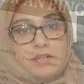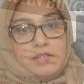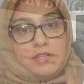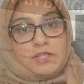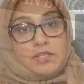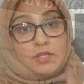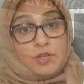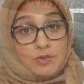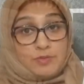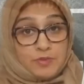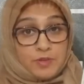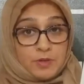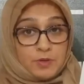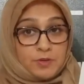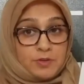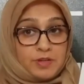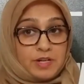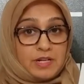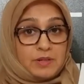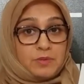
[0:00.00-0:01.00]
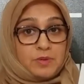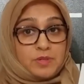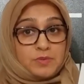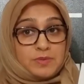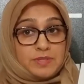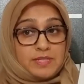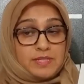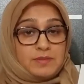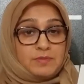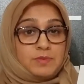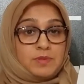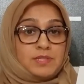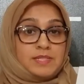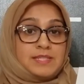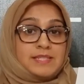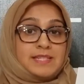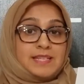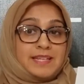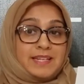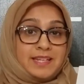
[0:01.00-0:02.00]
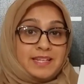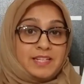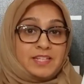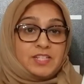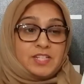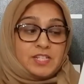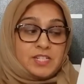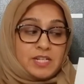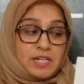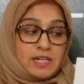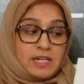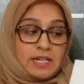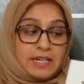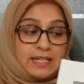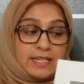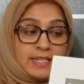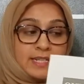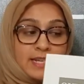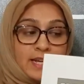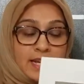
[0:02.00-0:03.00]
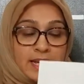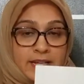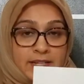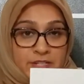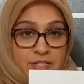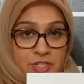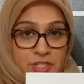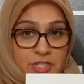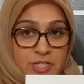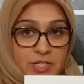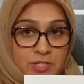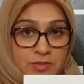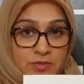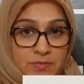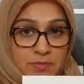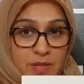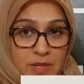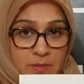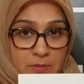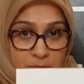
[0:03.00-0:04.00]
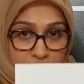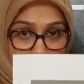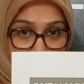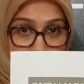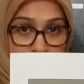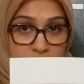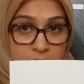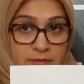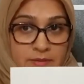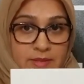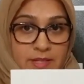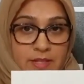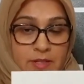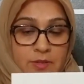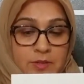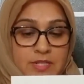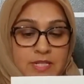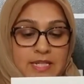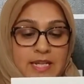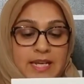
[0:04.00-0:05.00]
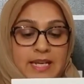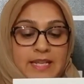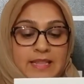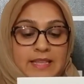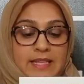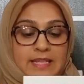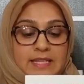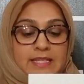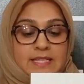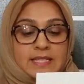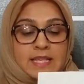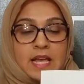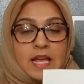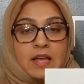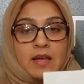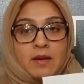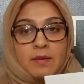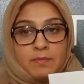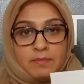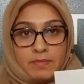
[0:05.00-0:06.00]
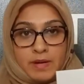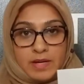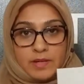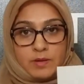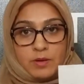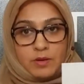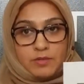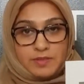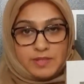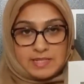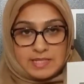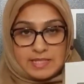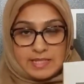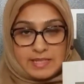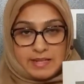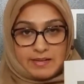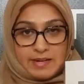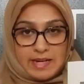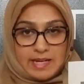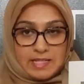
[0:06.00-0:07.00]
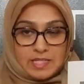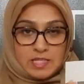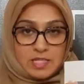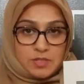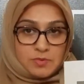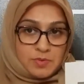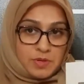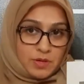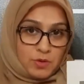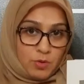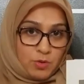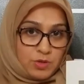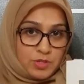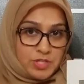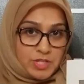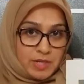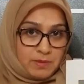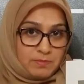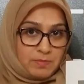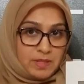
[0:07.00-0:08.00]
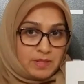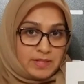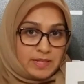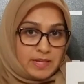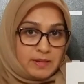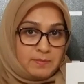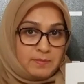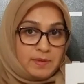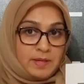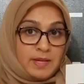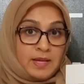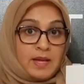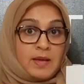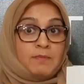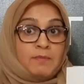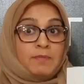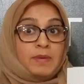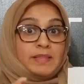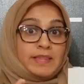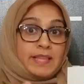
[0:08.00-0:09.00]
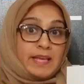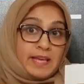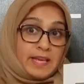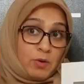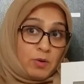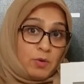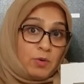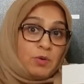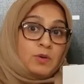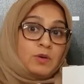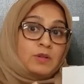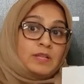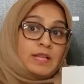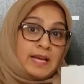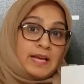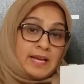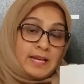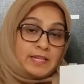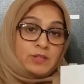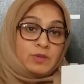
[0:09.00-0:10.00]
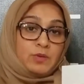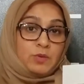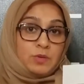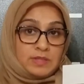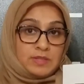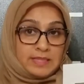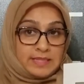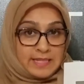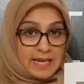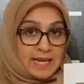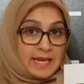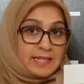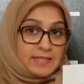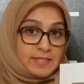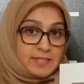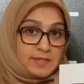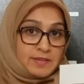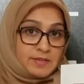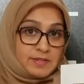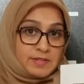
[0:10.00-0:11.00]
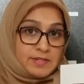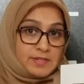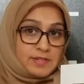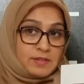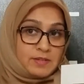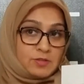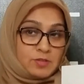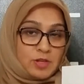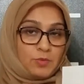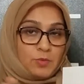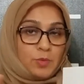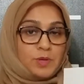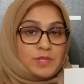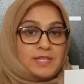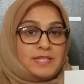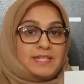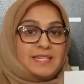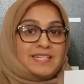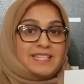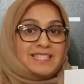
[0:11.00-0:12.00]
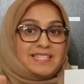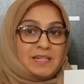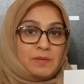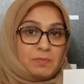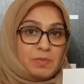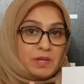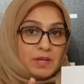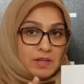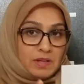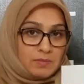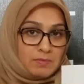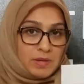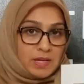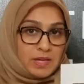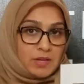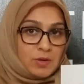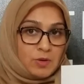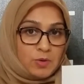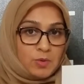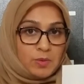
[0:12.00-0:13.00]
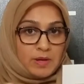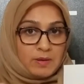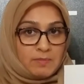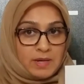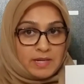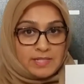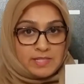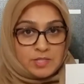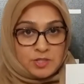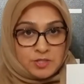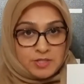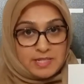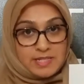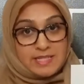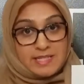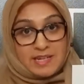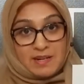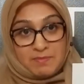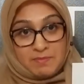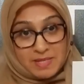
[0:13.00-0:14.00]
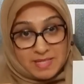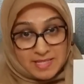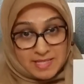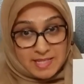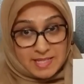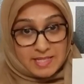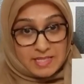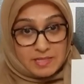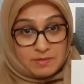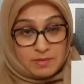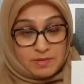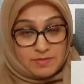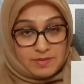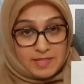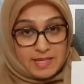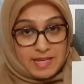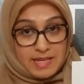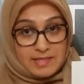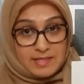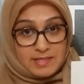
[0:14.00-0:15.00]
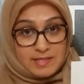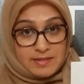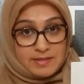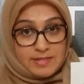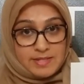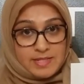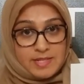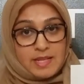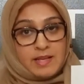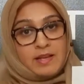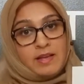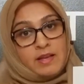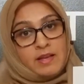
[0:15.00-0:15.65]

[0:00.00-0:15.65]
So for Quran, what we did was each child had a sheet of paper that looked like this, but obviously their answers were all jumbled up, but they all had all the answers. So it wasn't a typical bingo whereby students are missing some of the answers,